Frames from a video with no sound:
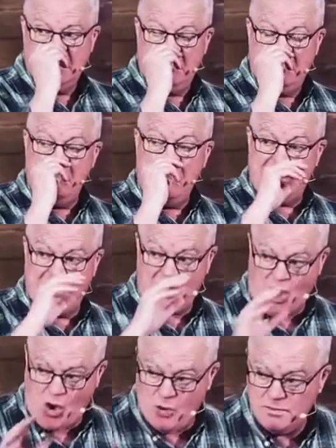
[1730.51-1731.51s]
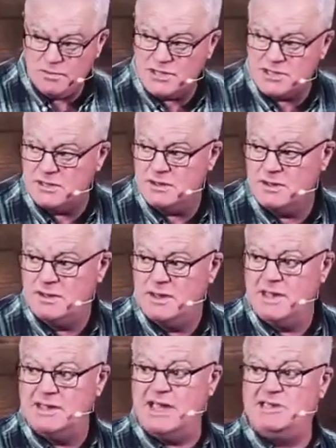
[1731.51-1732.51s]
met in homes, they